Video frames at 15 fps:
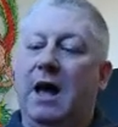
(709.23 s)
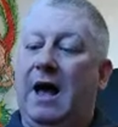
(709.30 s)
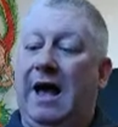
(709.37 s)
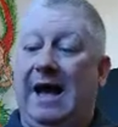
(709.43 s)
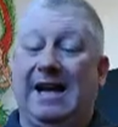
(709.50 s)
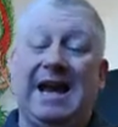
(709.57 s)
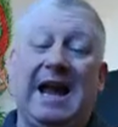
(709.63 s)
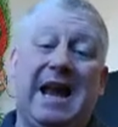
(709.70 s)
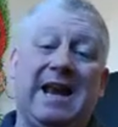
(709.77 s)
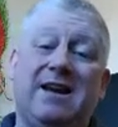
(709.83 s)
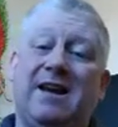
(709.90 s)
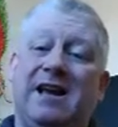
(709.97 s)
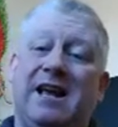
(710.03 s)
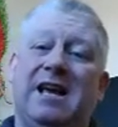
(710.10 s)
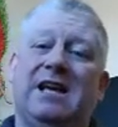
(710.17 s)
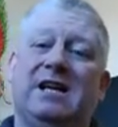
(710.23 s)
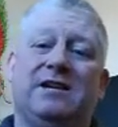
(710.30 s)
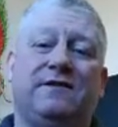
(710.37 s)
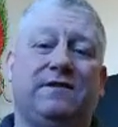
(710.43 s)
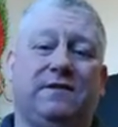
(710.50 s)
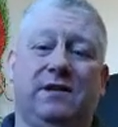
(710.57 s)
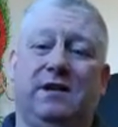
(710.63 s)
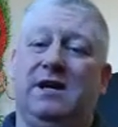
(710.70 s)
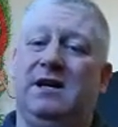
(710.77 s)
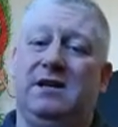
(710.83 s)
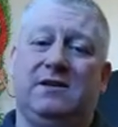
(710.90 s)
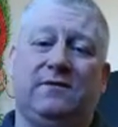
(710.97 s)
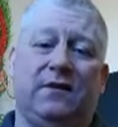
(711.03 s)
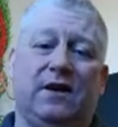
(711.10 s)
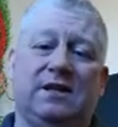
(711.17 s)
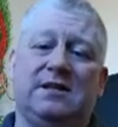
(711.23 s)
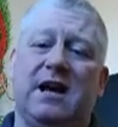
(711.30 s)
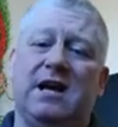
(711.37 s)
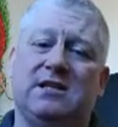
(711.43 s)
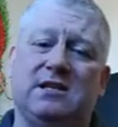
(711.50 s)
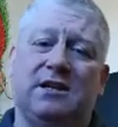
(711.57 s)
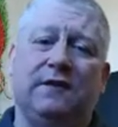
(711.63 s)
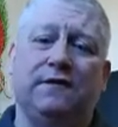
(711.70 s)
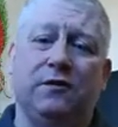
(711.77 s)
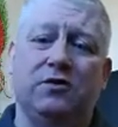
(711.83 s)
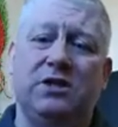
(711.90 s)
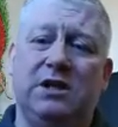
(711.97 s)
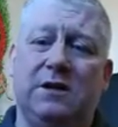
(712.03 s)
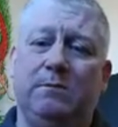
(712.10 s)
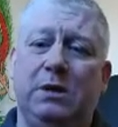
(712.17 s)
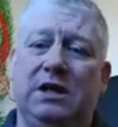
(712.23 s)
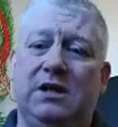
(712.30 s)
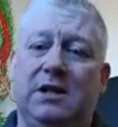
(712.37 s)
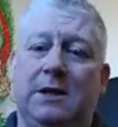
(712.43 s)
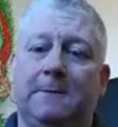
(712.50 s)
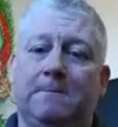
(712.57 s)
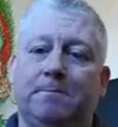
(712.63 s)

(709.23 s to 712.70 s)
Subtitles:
again, it is fantastic for CPD.